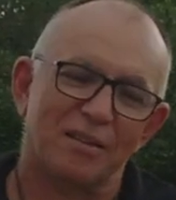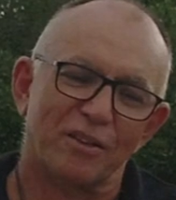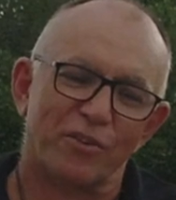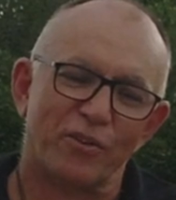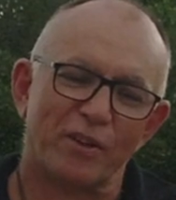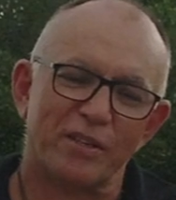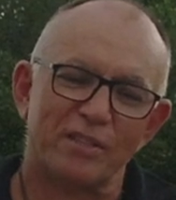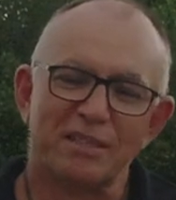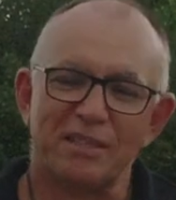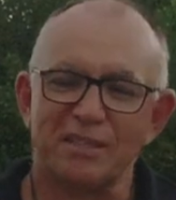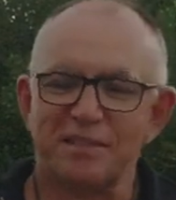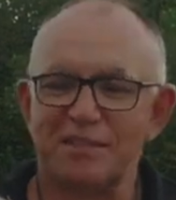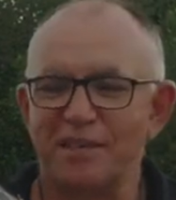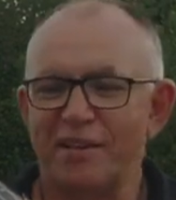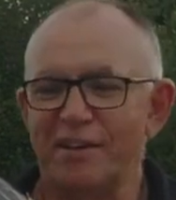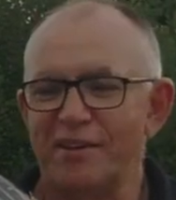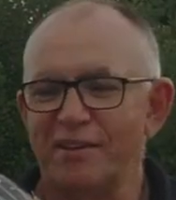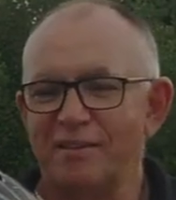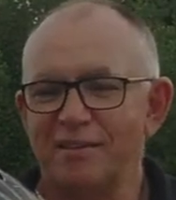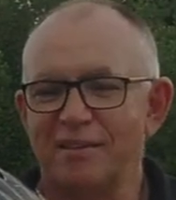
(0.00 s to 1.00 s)
the grunter,
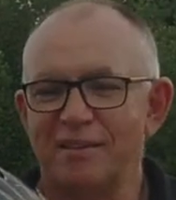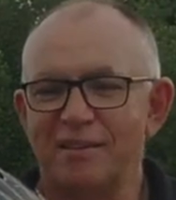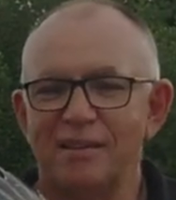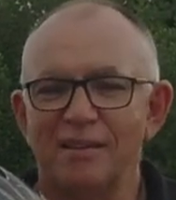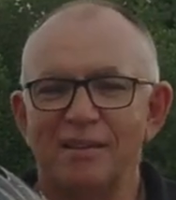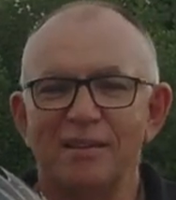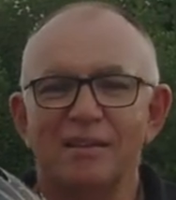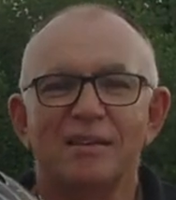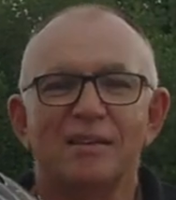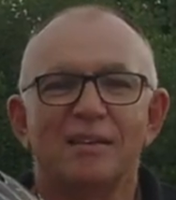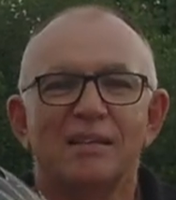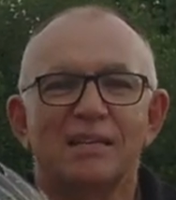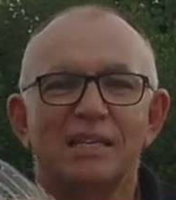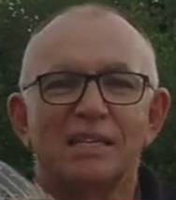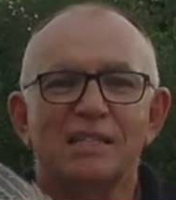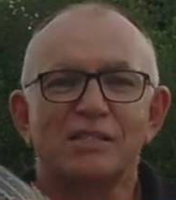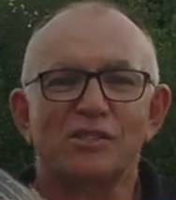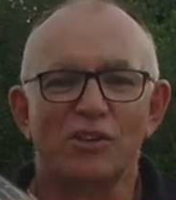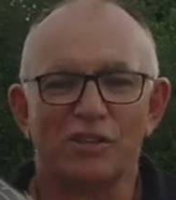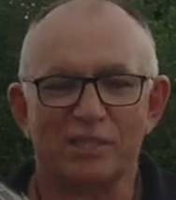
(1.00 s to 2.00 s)
so
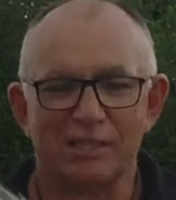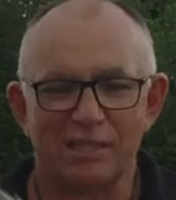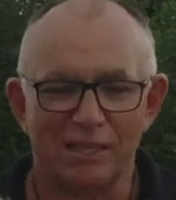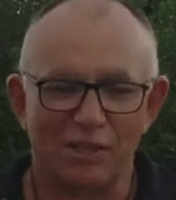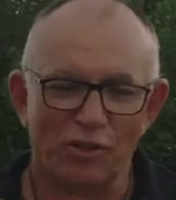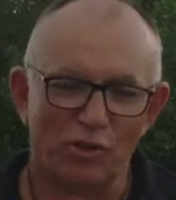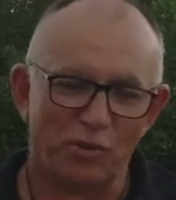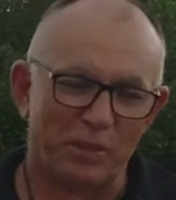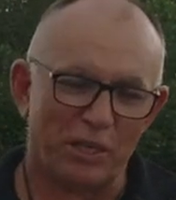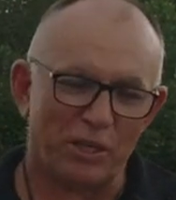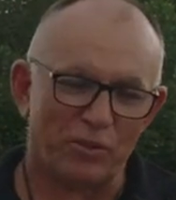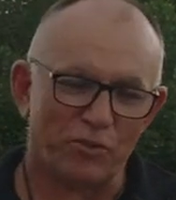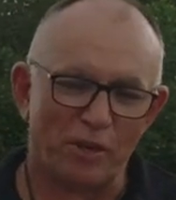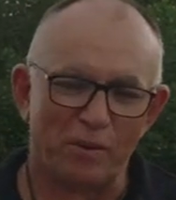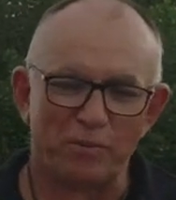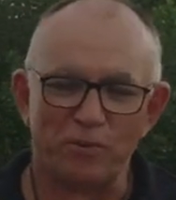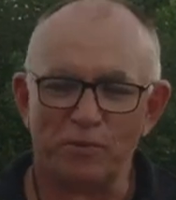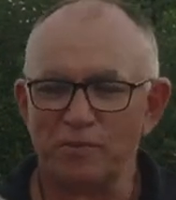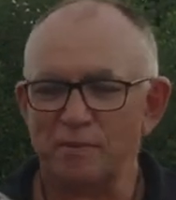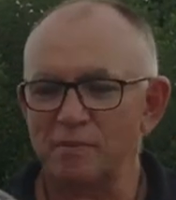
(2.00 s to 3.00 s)
this guy's in a little bit of
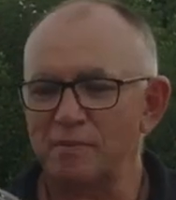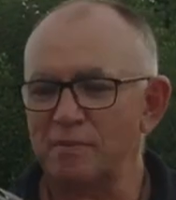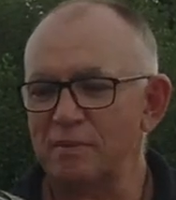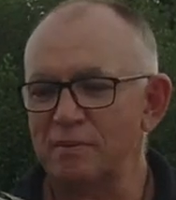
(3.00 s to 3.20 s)
trouble.